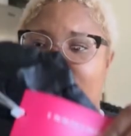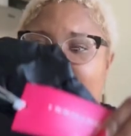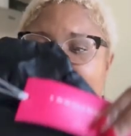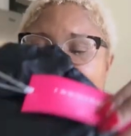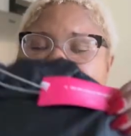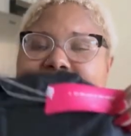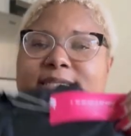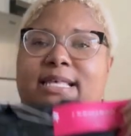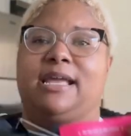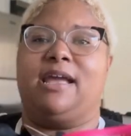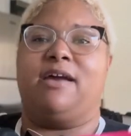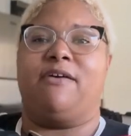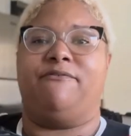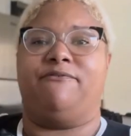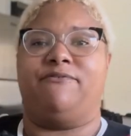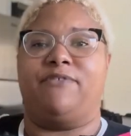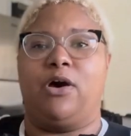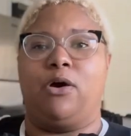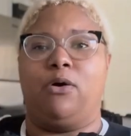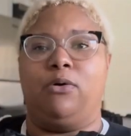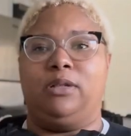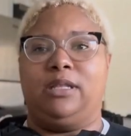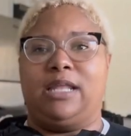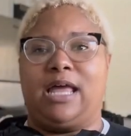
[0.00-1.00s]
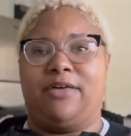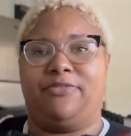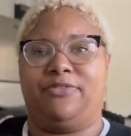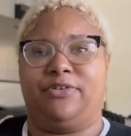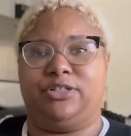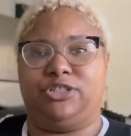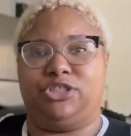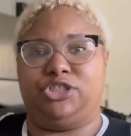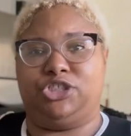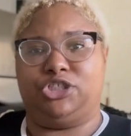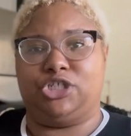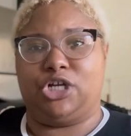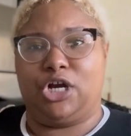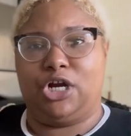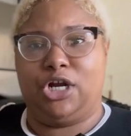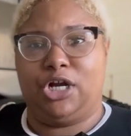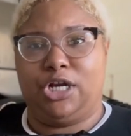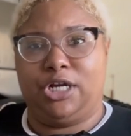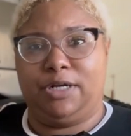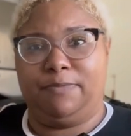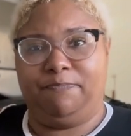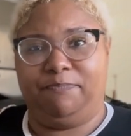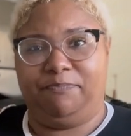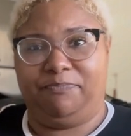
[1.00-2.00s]
It's like a faux leather
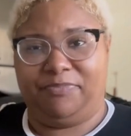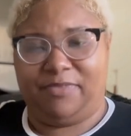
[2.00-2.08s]
shirt.